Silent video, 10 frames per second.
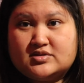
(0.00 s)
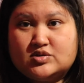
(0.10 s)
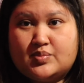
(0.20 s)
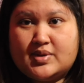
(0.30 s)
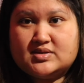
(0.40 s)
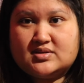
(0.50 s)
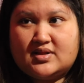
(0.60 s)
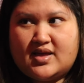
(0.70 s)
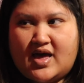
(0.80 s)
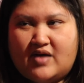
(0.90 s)
So
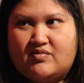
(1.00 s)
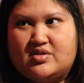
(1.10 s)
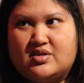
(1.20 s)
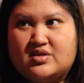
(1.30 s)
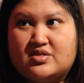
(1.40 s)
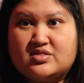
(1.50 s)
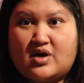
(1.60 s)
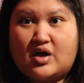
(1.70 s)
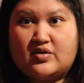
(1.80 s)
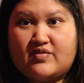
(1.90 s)
basically, having the
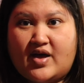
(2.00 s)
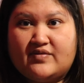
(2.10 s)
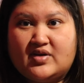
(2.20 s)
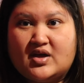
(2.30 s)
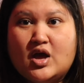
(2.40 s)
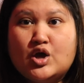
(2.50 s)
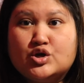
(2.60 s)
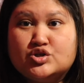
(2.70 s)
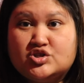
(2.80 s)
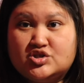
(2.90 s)
thought of having
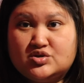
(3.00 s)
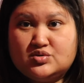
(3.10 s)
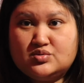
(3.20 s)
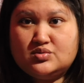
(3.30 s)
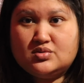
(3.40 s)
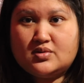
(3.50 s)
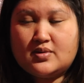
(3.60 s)
two